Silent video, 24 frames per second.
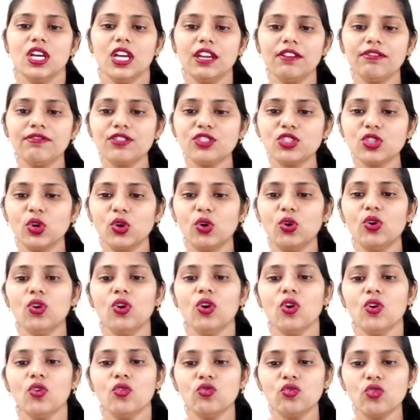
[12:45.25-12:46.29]
if
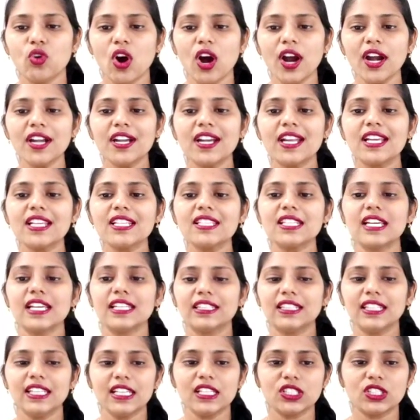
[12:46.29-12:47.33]
so, what does
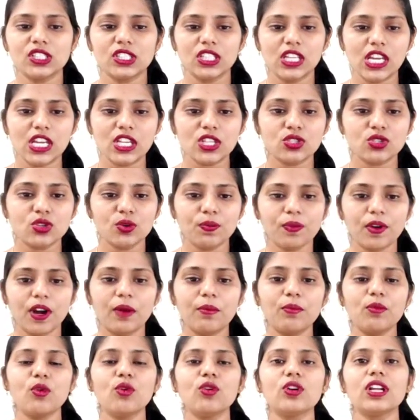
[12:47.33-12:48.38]
ethics seeks to
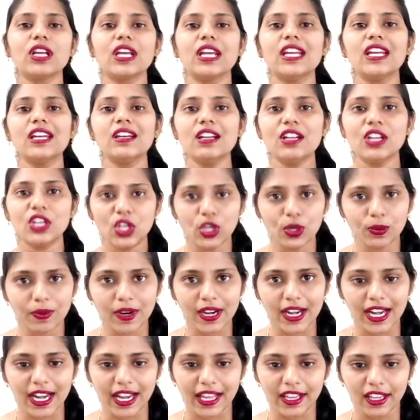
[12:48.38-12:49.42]
promote in
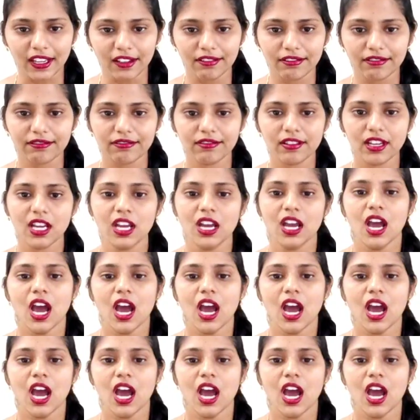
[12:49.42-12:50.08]
human life?